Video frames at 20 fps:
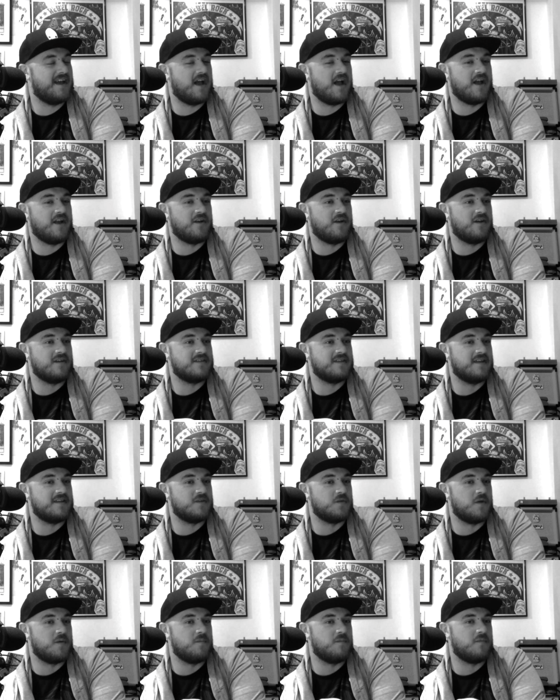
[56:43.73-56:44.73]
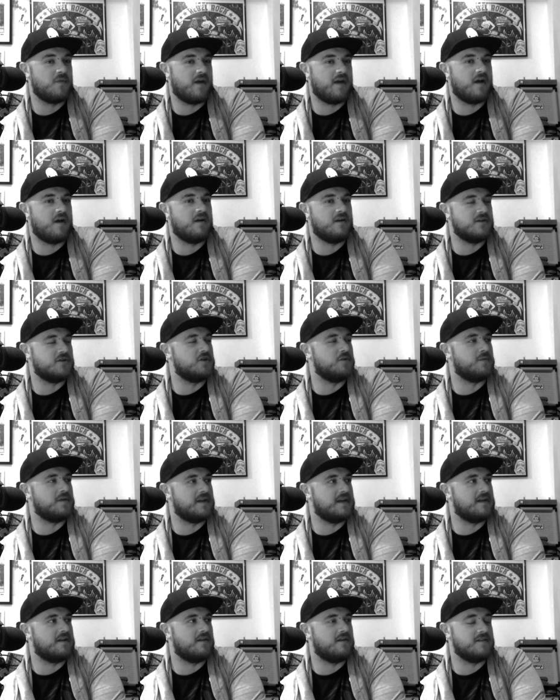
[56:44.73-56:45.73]
and I said to him, like, oh, it should be
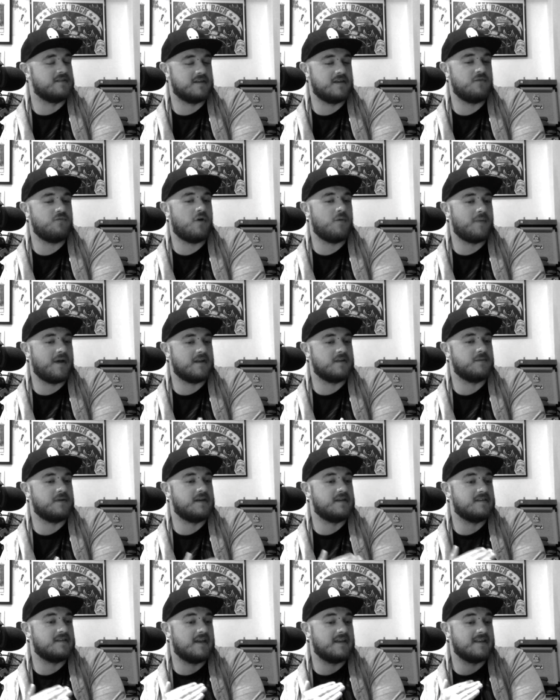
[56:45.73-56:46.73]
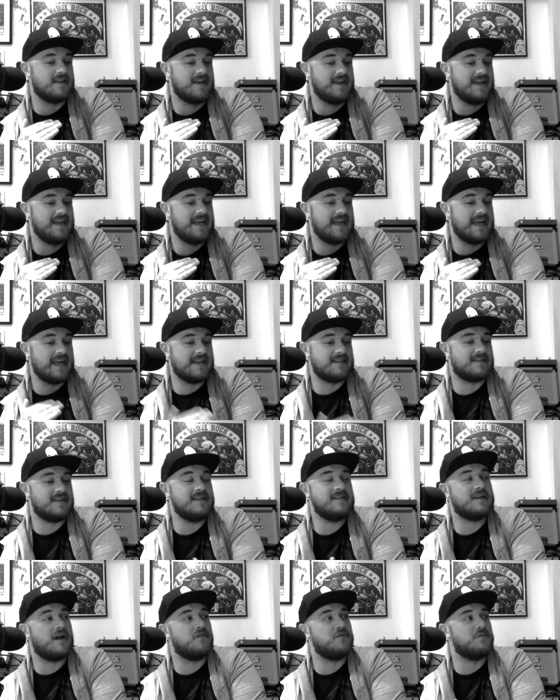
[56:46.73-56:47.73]
legalised. And he wrote back to me and said, it is
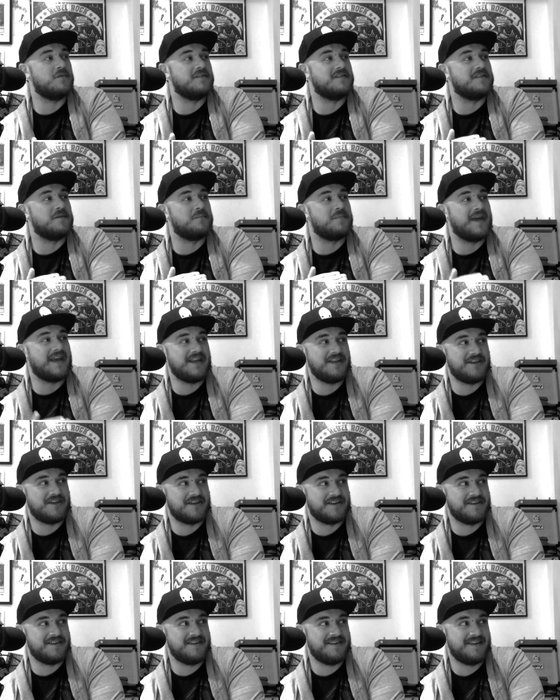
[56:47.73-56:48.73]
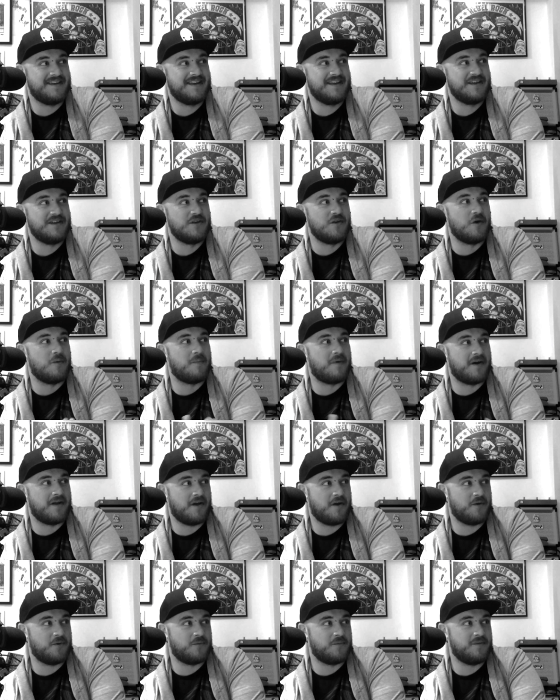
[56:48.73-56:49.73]
this government's opinion, not my
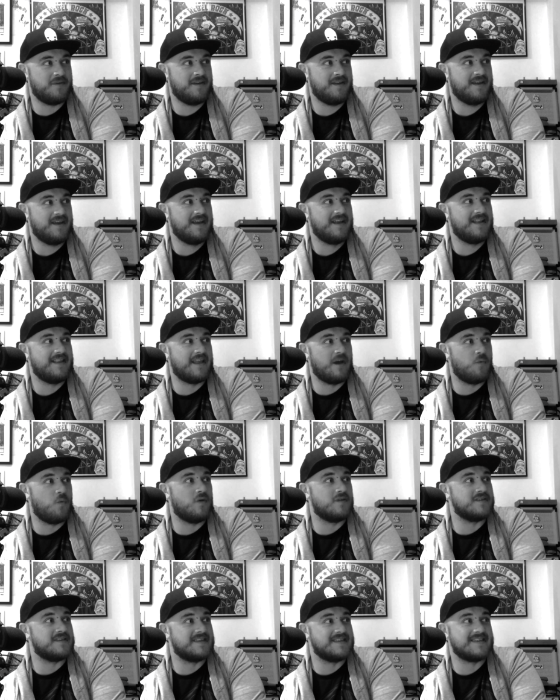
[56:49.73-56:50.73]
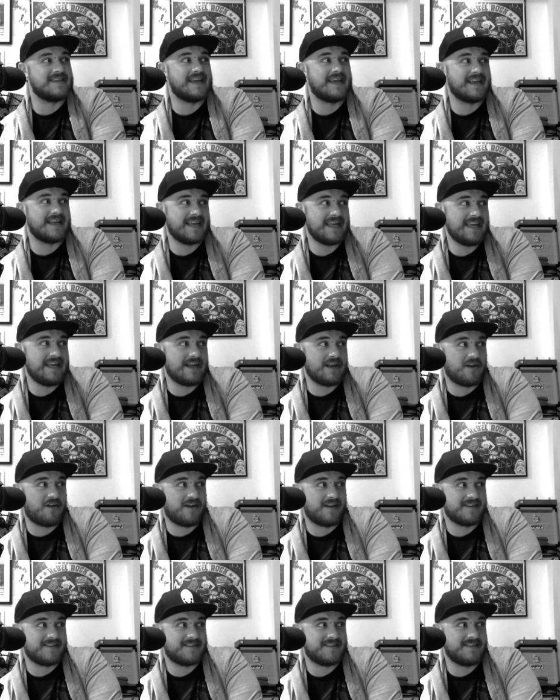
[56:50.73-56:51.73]
own, that wants to see it
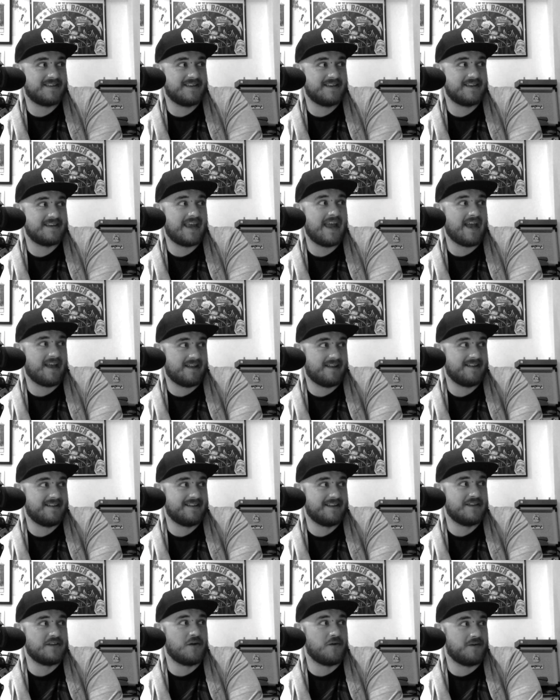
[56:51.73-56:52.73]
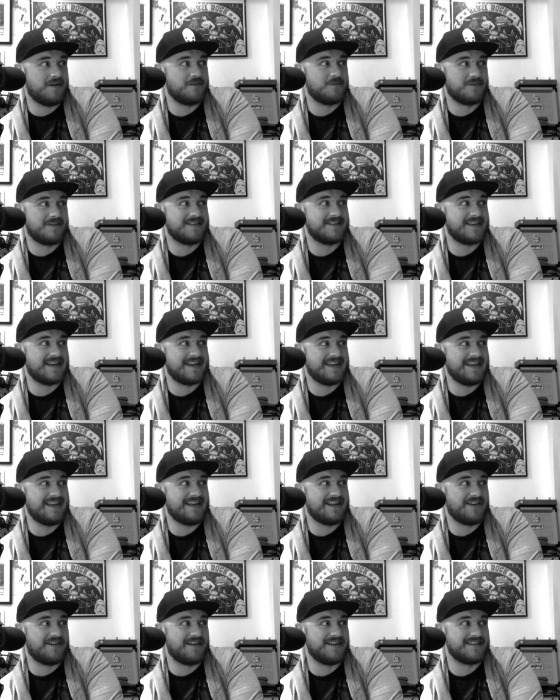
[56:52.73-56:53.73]
legalised. Yeah. The Tories want to see it
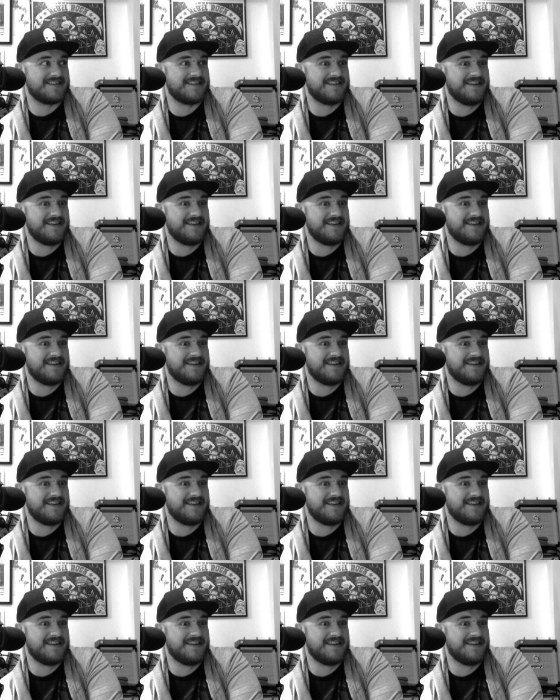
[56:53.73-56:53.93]
legalised.